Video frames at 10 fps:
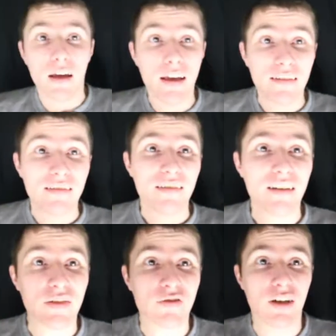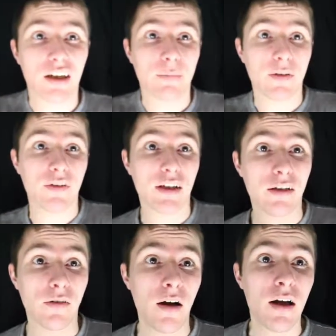Hey, thanks for checking out my
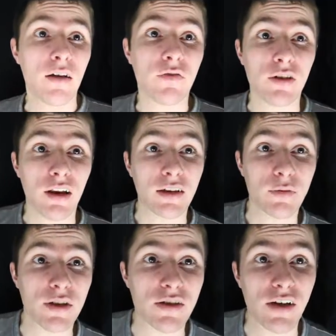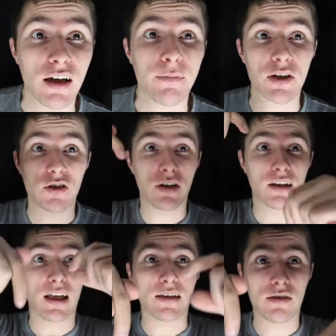video. If you liked what you saw, make sure you
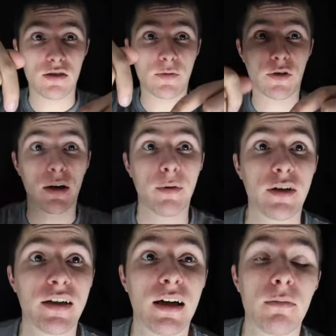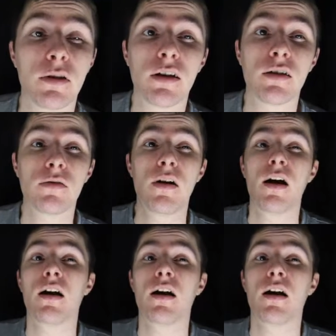hit that subscribe button down below